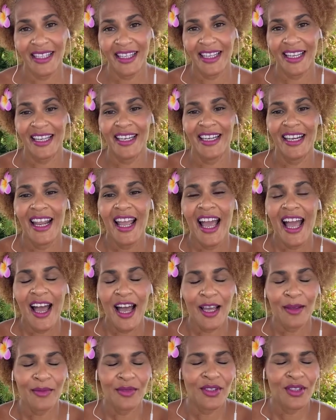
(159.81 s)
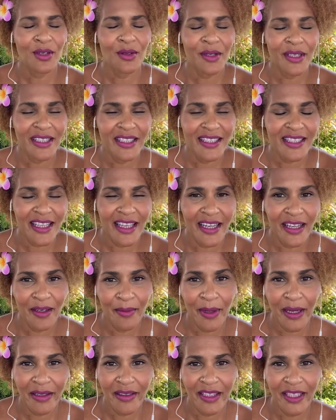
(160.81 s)
And I'm so excited
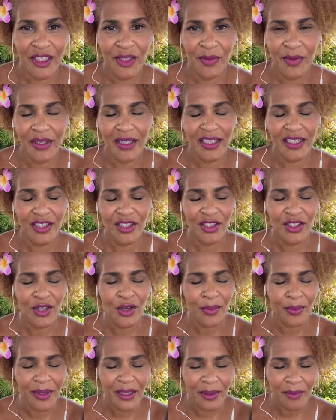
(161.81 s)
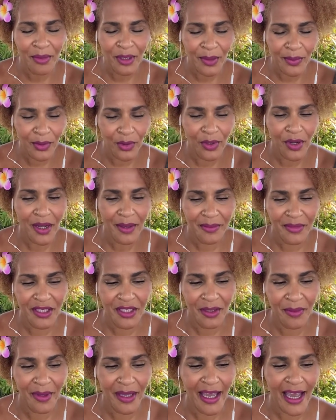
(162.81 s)
about this, because so many people come to
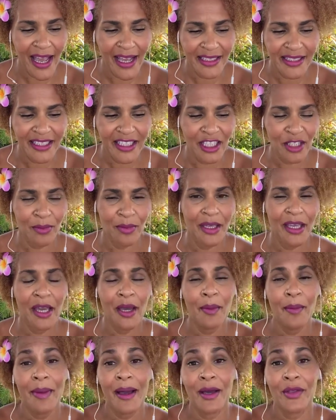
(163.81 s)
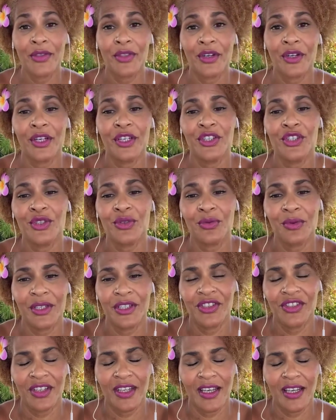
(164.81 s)
me asking me about their intuition.